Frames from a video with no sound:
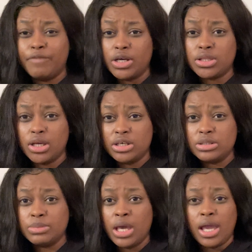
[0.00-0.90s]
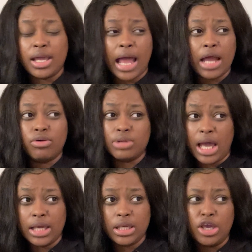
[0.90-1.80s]
fucked up and I don't
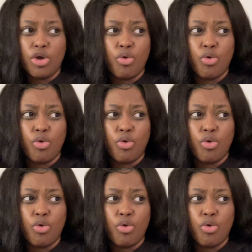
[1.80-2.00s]
like it,